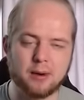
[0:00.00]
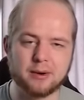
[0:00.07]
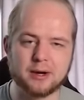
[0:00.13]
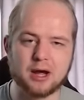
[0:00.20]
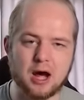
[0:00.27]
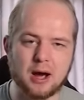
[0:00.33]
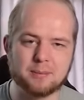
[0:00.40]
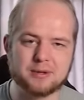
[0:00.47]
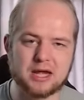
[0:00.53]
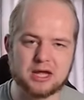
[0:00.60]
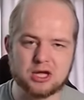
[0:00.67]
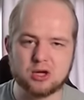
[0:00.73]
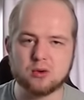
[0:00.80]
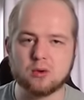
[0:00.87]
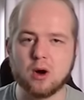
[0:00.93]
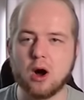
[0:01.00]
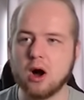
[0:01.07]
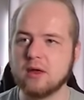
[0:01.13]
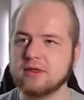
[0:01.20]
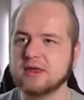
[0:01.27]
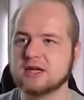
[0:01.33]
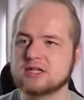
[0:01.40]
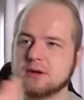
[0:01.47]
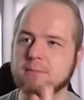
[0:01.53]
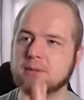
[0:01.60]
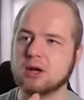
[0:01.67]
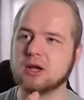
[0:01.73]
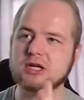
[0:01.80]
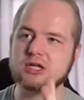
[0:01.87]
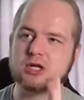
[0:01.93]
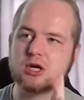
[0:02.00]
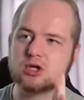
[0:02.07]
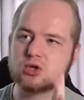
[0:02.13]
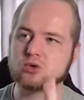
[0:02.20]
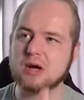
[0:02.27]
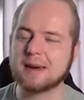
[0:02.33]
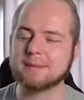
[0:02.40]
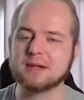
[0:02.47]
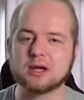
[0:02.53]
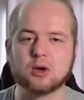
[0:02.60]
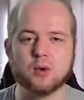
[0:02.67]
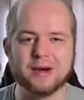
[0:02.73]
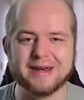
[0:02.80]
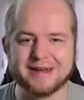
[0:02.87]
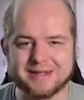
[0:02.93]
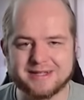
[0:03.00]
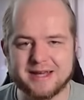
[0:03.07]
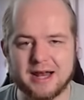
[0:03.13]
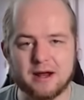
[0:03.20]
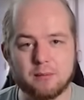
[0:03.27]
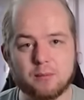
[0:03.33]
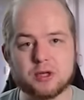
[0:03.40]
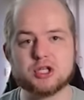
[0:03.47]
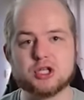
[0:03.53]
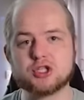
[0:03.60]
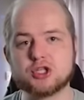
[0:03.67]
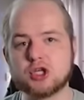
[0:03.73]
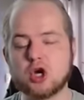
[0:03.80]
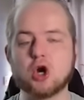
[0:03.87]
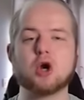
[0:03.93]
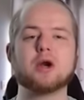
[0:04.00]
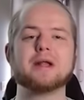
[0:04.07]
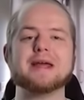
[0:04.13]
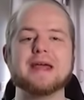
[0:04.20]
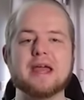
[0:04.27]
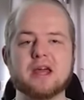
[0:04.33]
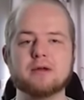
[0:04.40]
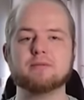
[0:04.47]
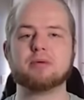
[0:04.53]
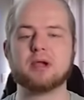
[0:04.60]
I wanna update you on this bullish trapped liquidity setup, which is currently in